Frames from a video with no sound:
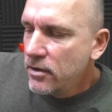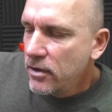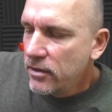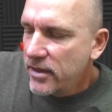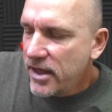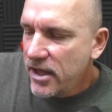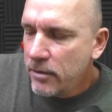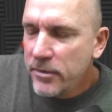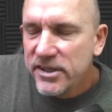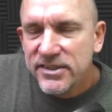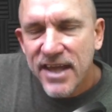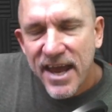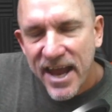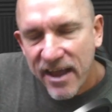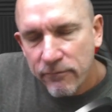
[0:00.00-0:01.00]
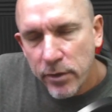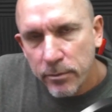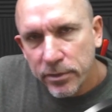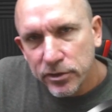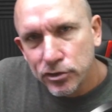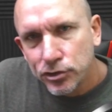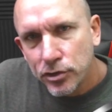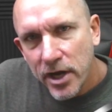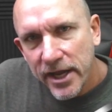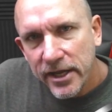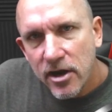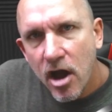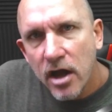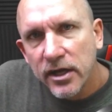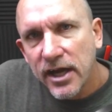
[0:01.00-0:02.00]
The image that have been portrayed
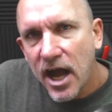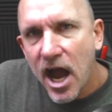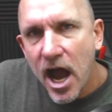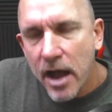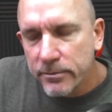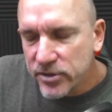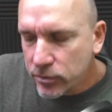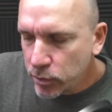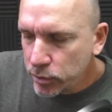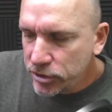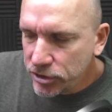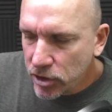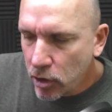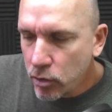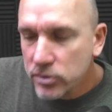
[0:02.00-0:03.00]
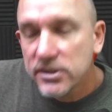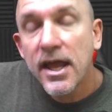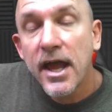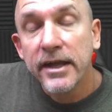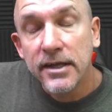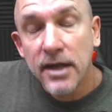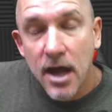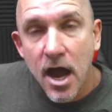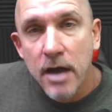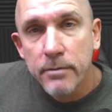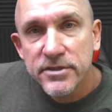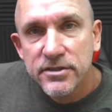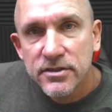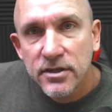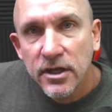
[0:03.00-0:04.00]
on Cops through shows like
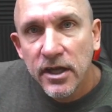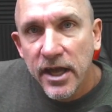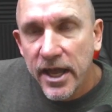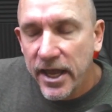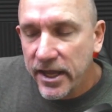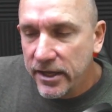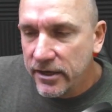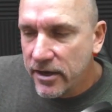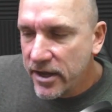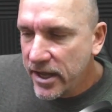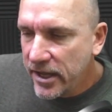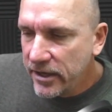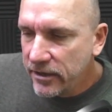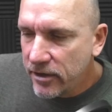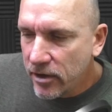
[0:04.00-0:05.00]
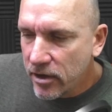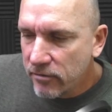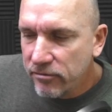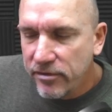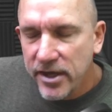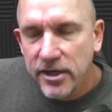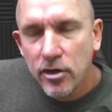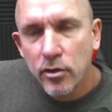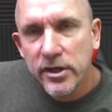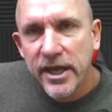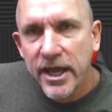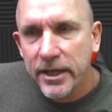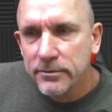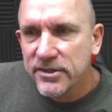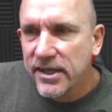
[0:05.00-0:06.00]
Cops and video
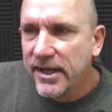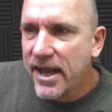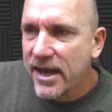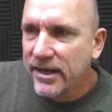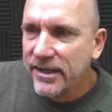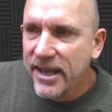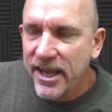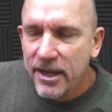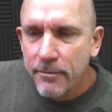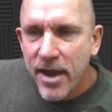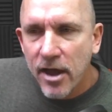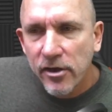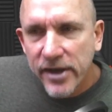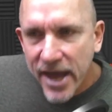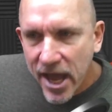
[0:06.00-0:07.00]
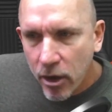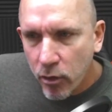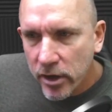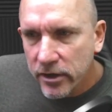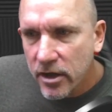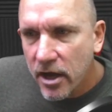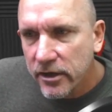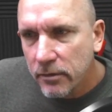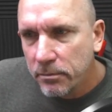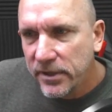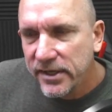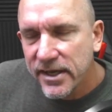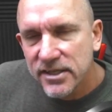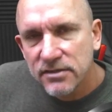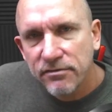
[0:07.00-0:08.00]
games, they got a game out now on the
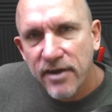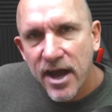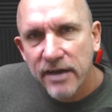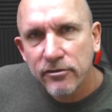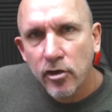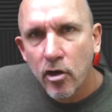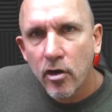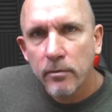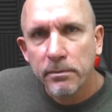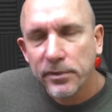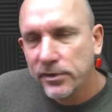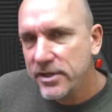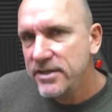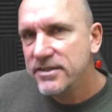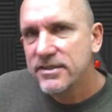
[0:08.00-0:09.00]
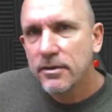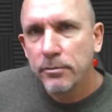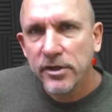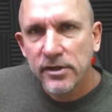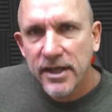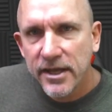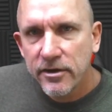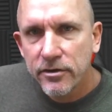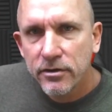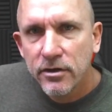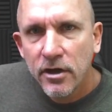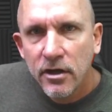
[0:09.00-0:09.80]
PS5 called Police Simulator.